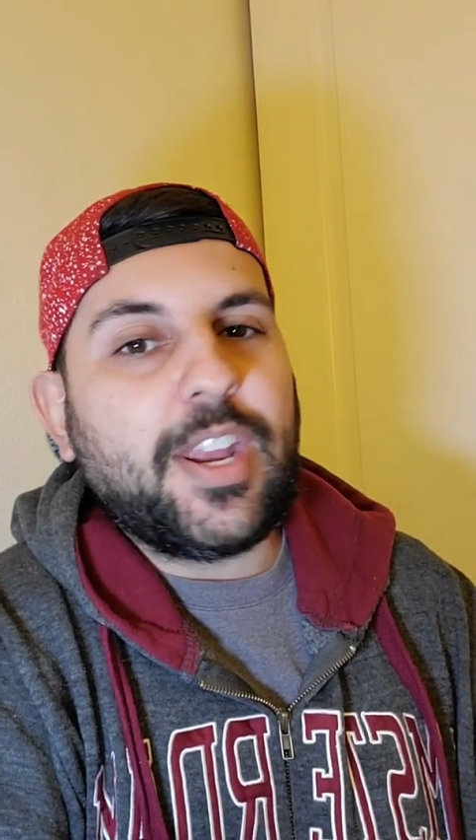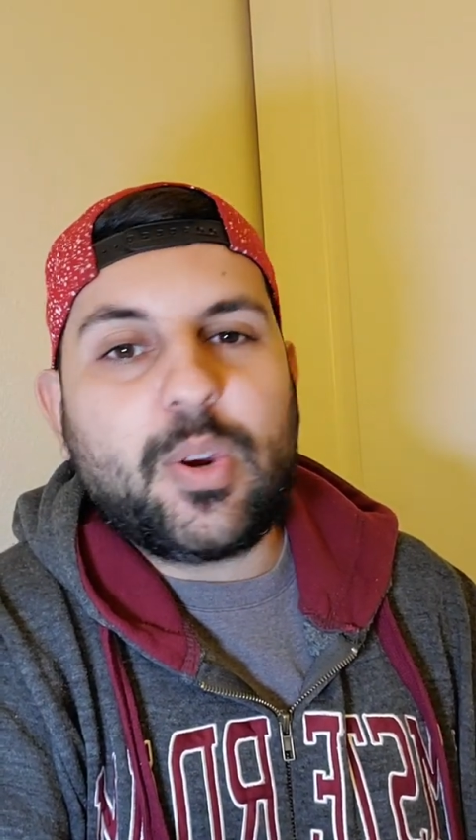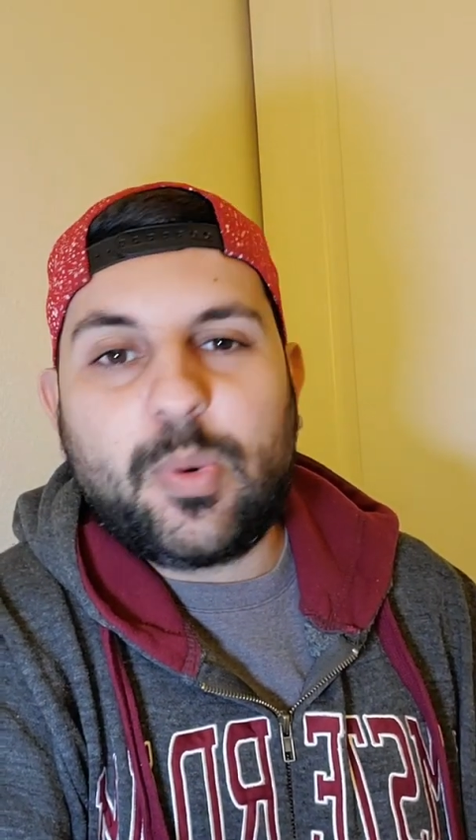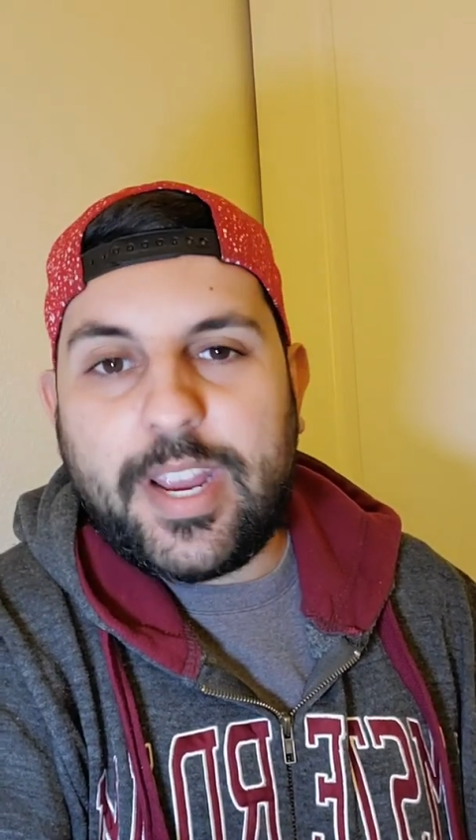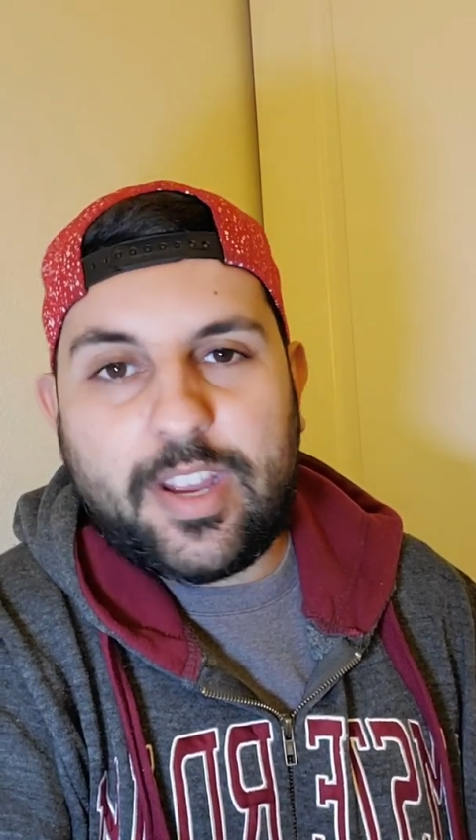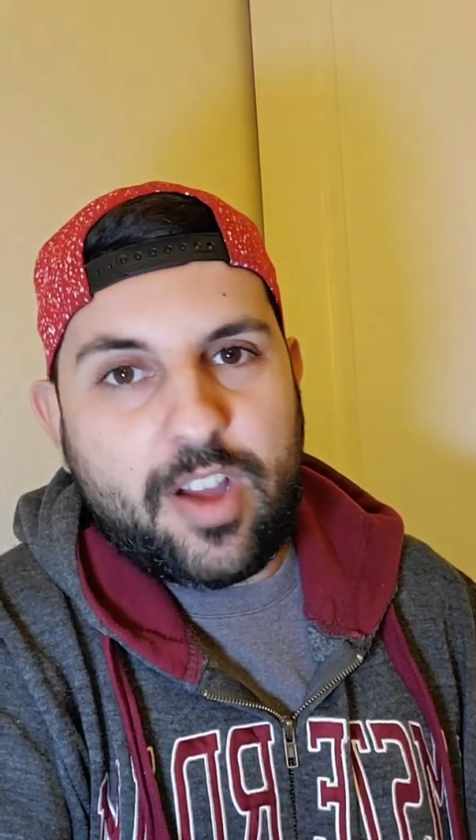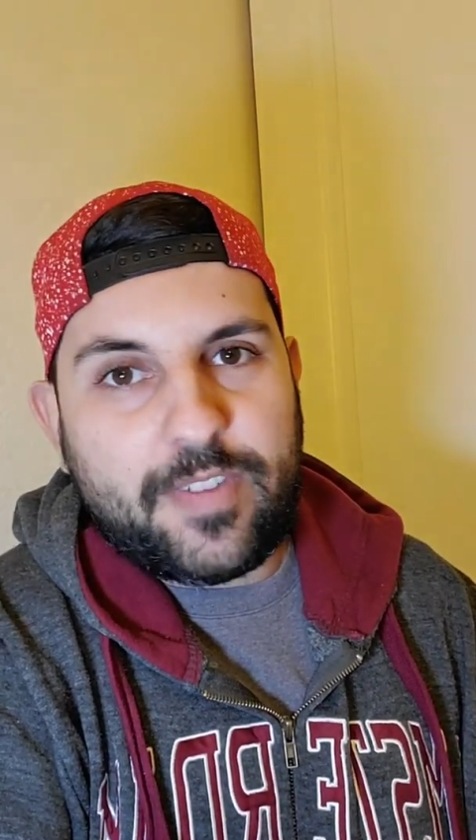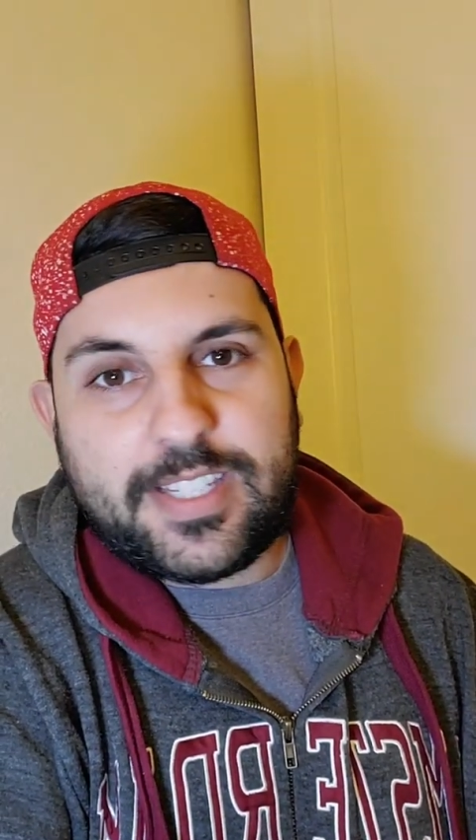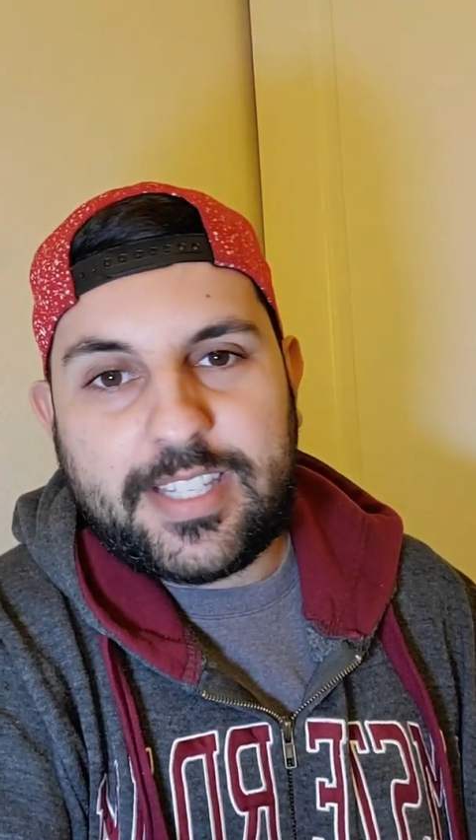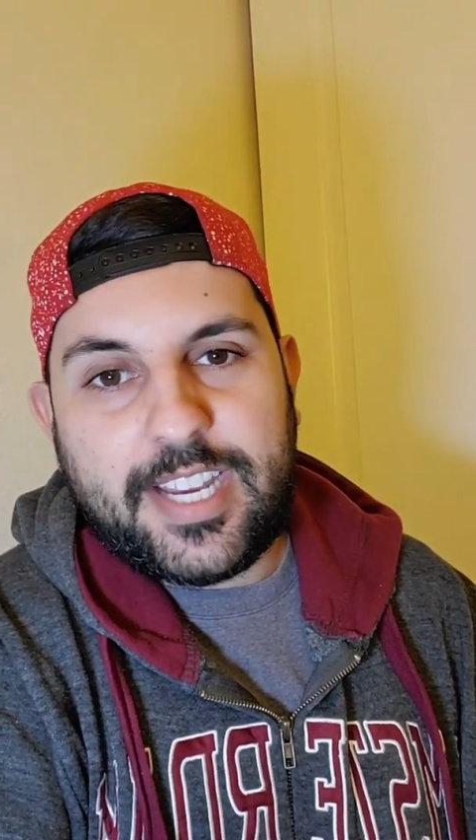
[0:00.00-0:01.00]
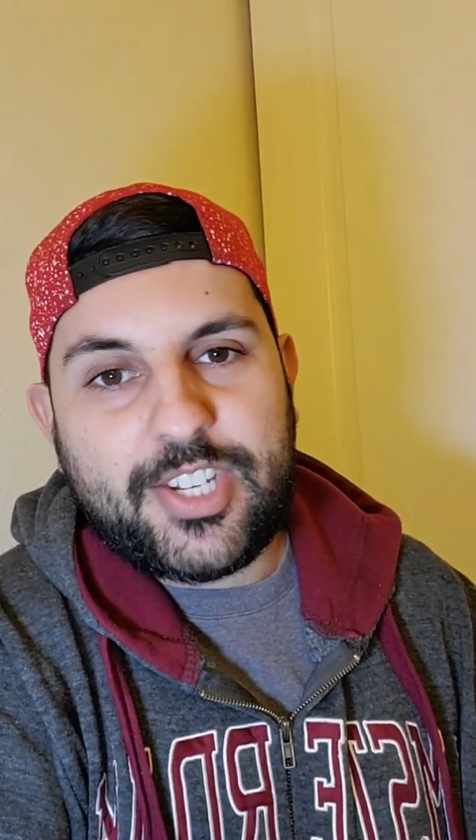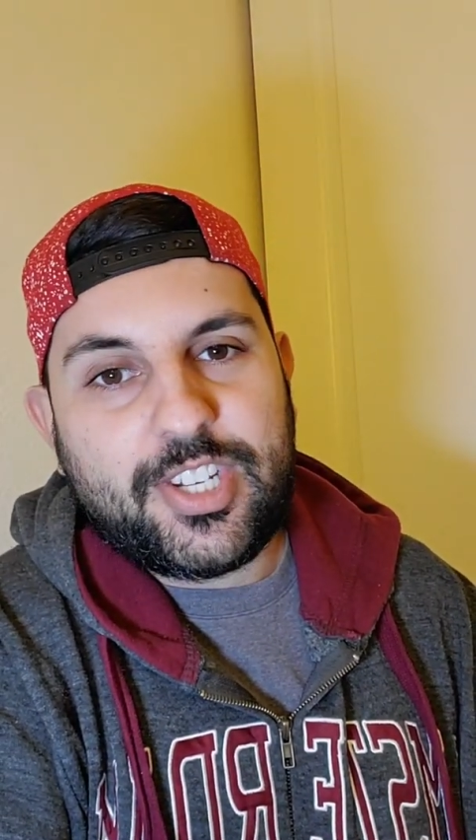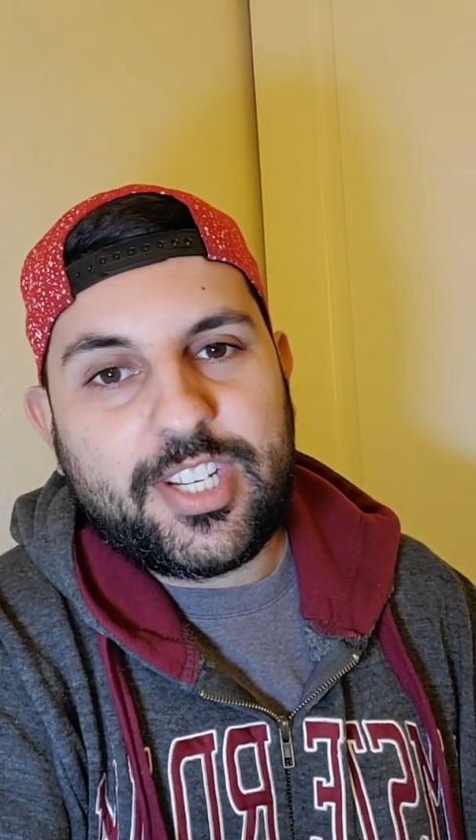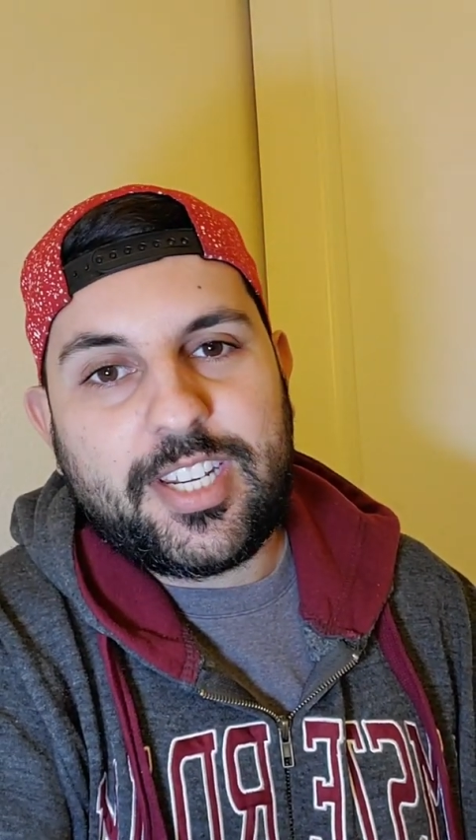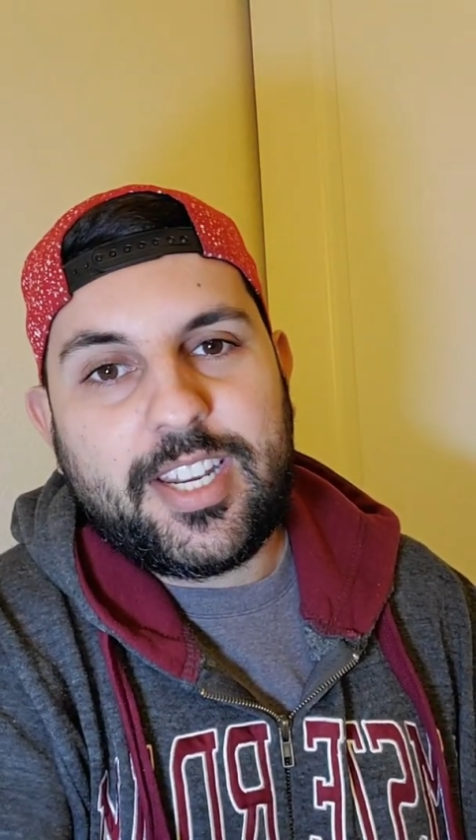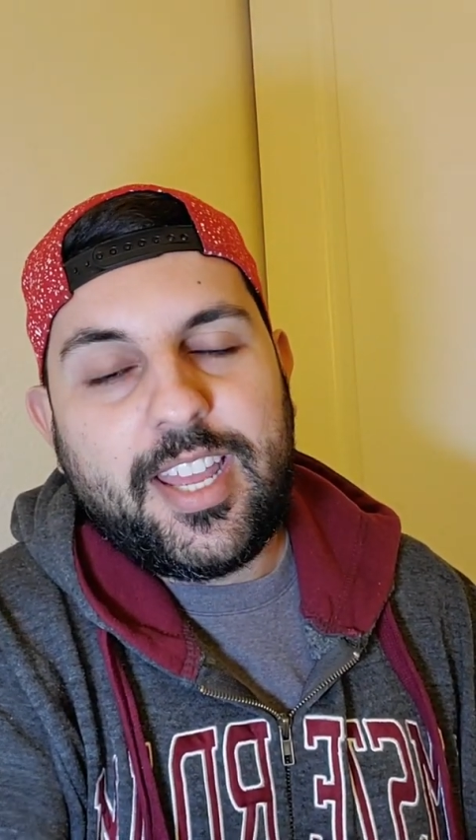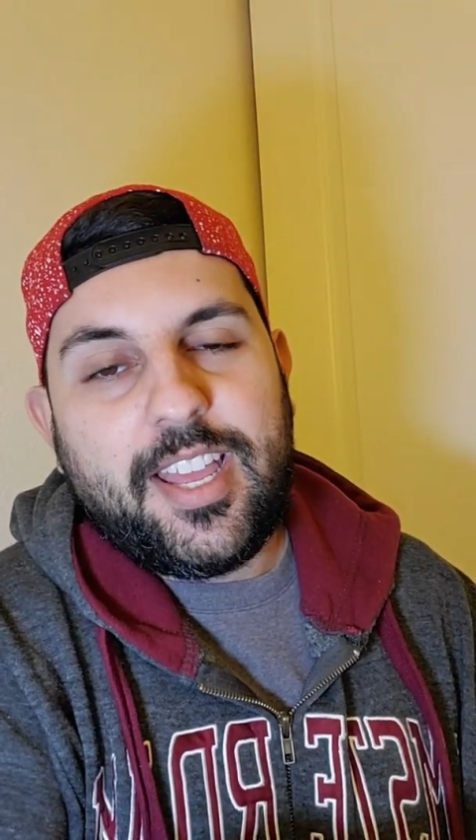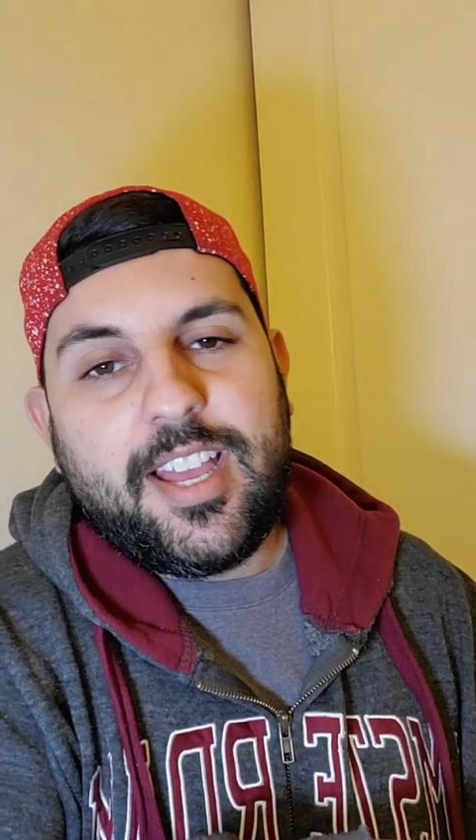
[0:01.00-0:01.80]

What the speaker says: a great conversation,